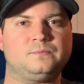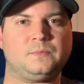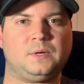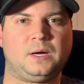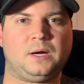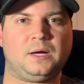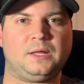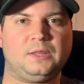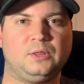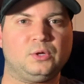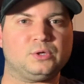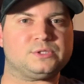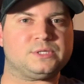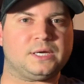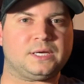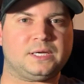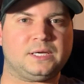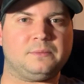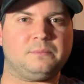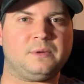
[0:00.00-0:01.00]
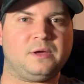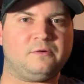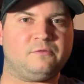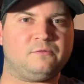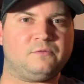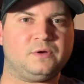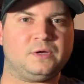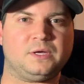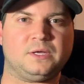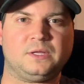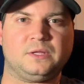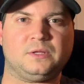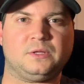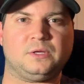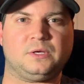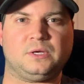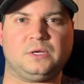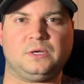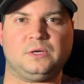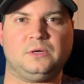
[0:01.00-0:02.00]
It looks like it may fit in
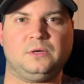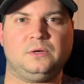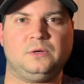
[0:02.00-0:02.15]
the